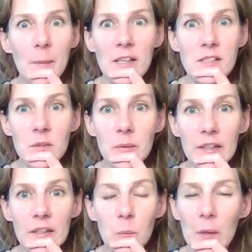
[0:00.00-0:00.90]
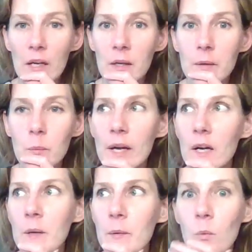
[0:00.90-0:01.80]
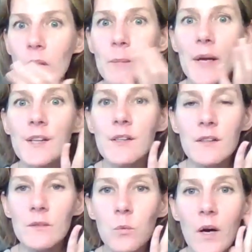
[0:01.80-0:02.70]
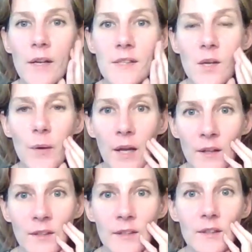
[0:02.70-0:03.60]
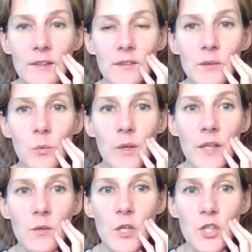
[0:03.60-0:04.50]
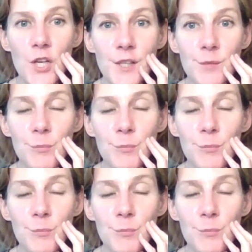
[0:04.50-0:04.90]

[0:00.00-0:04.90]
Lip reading: I doing? What am I, what is going on here? What should I,